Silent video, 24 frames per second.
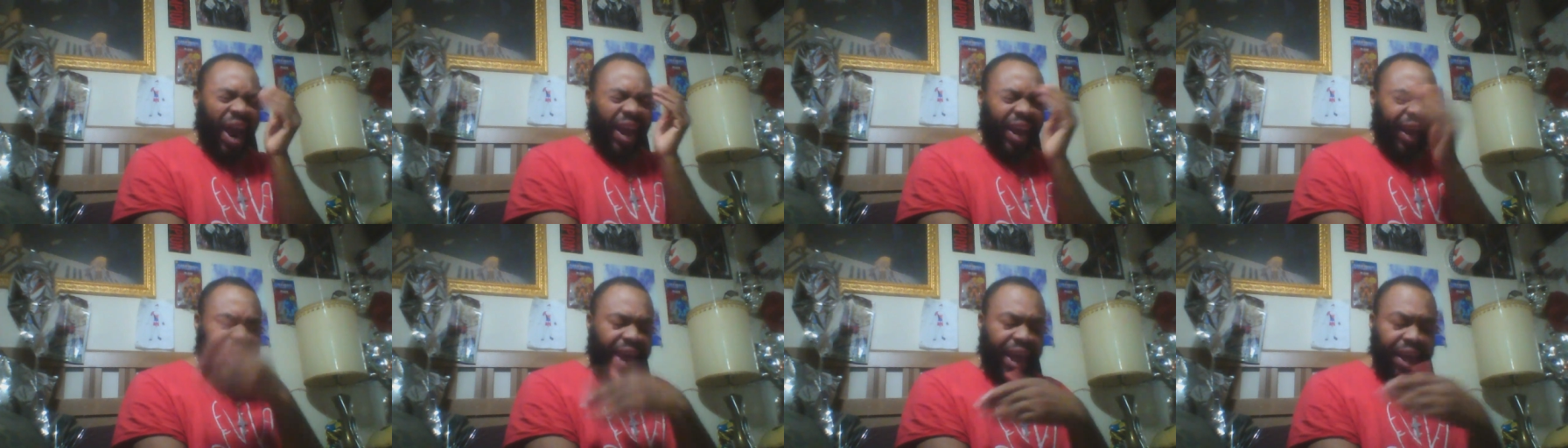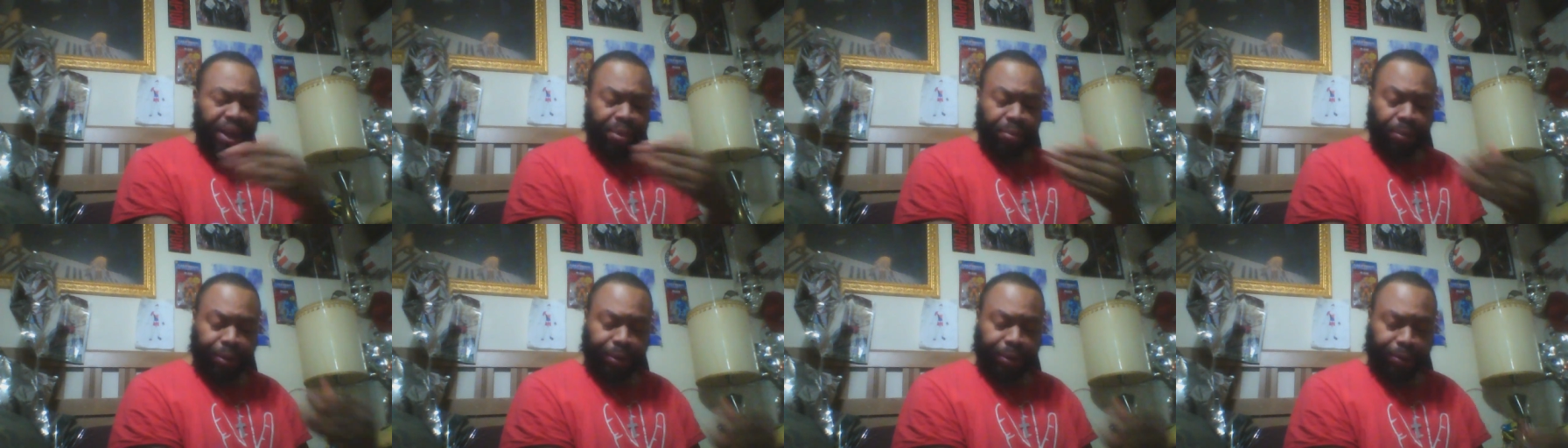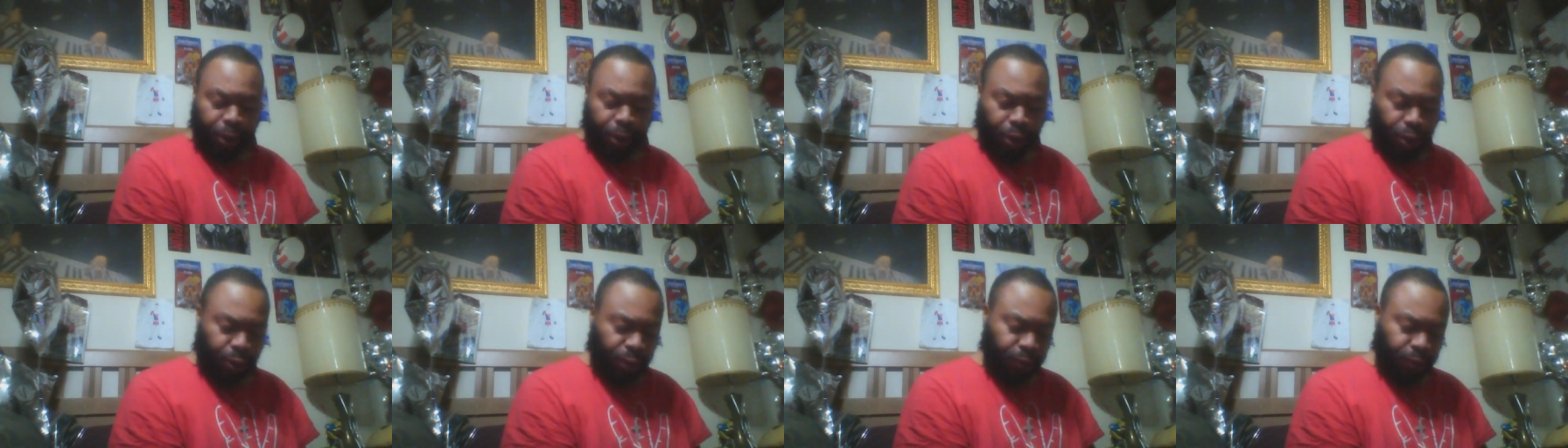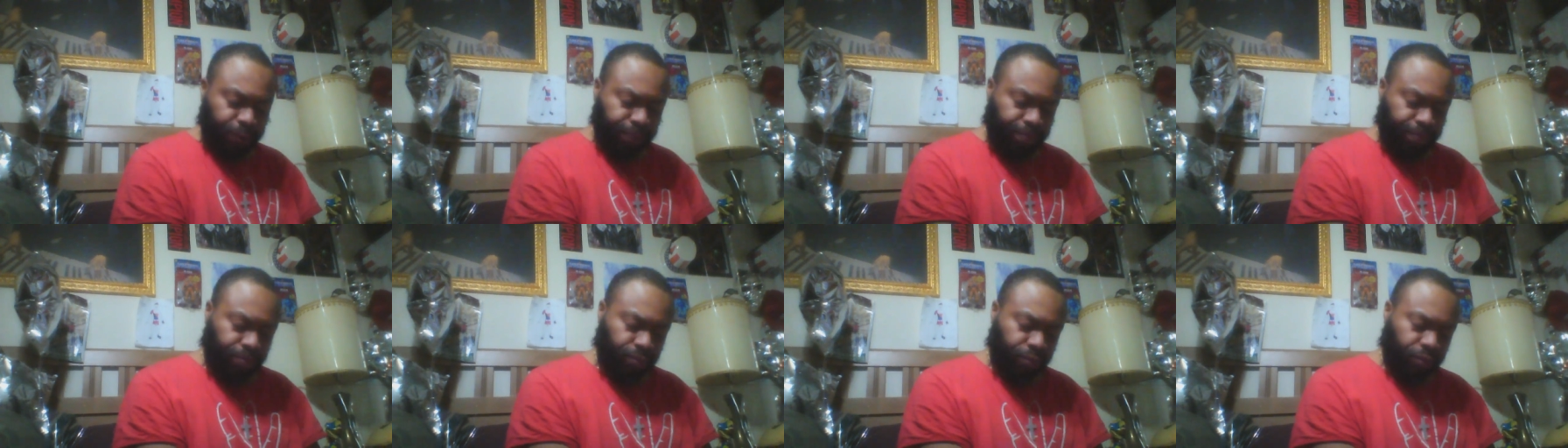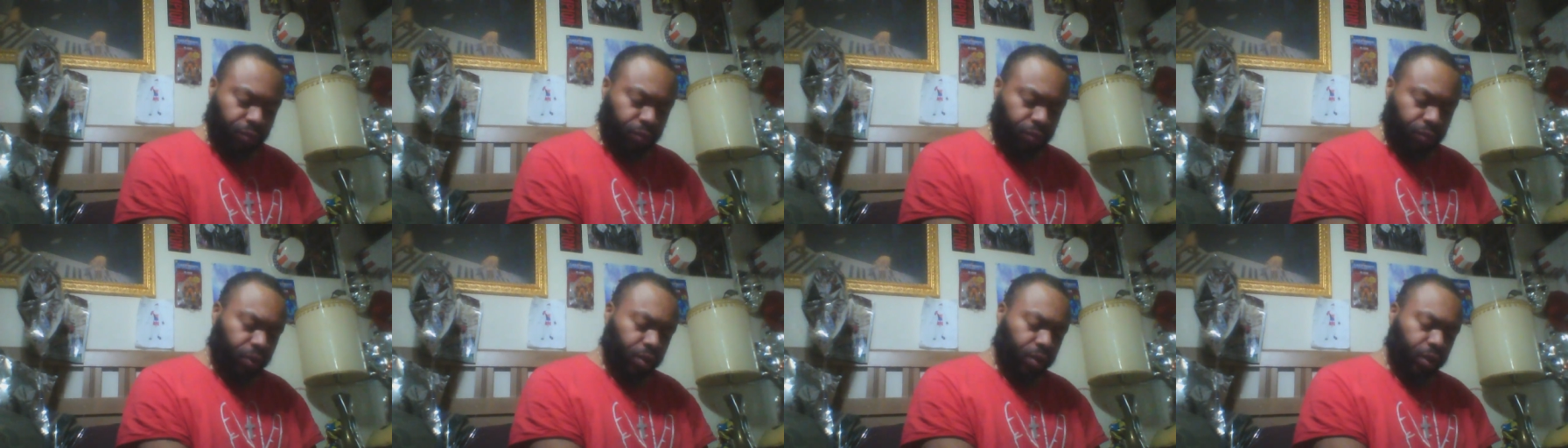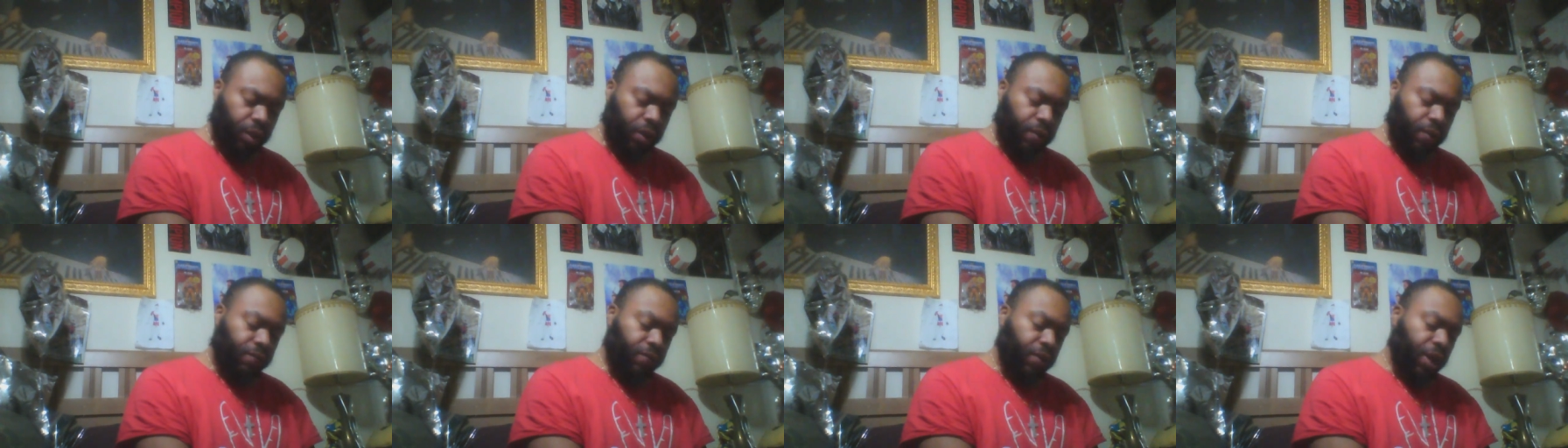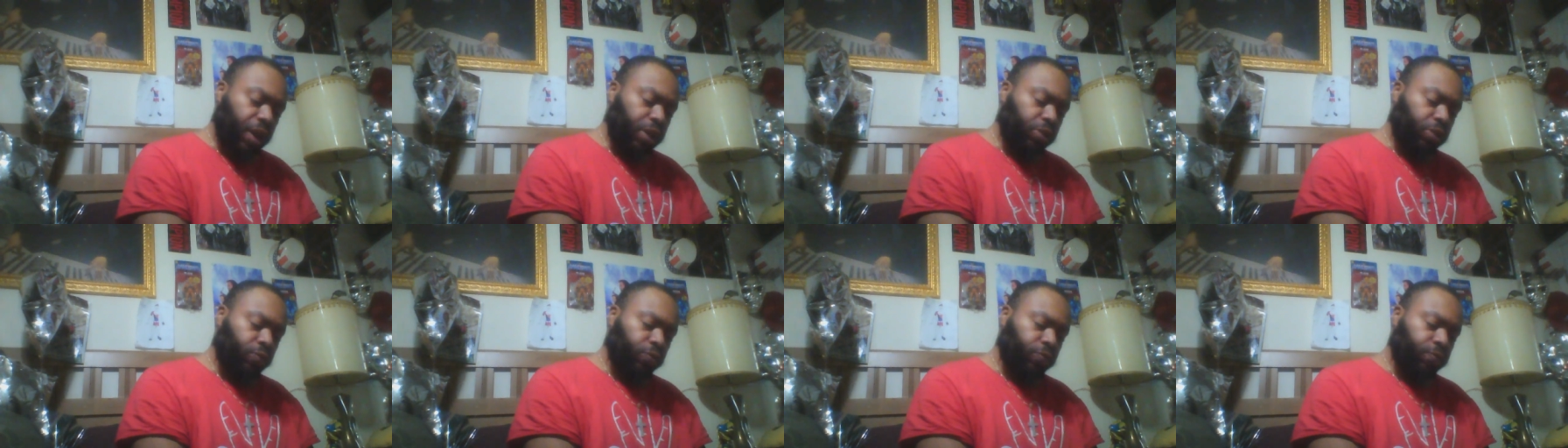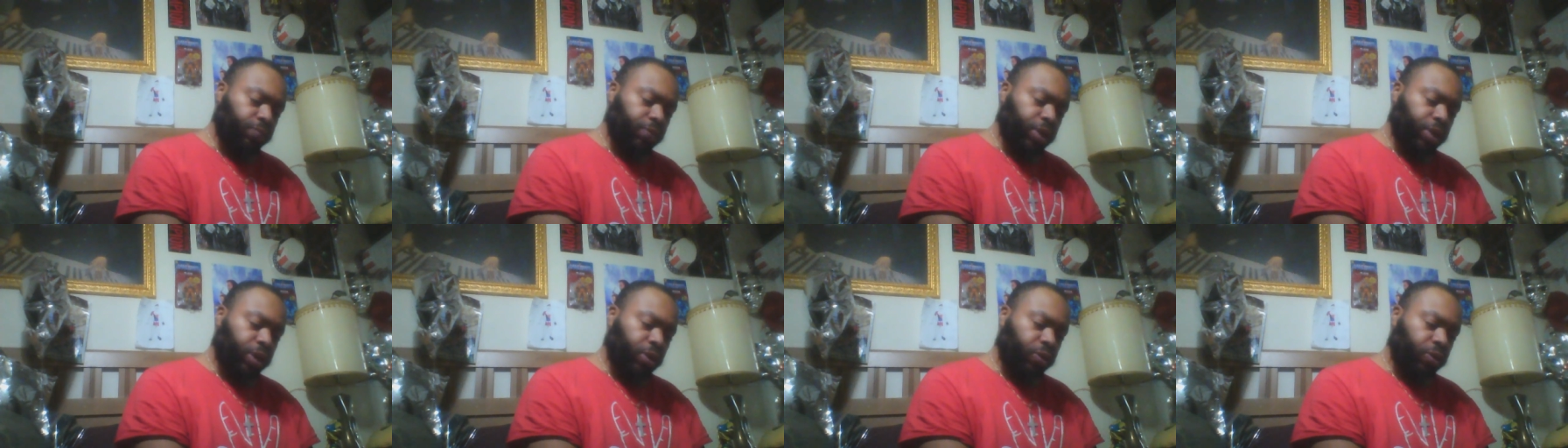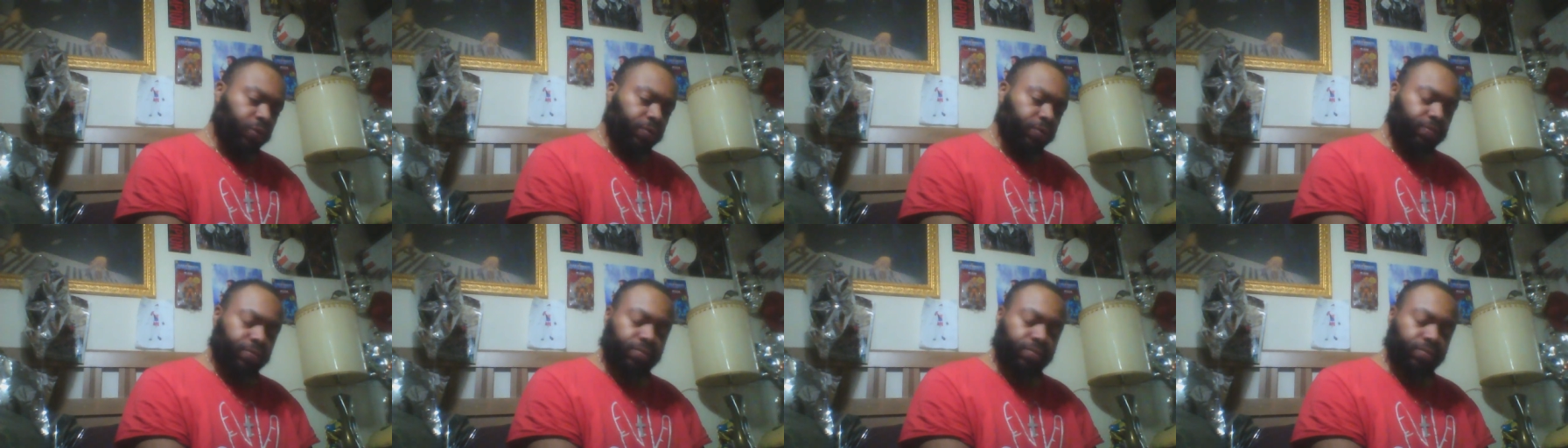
Gaming Mode, Advice with Mel,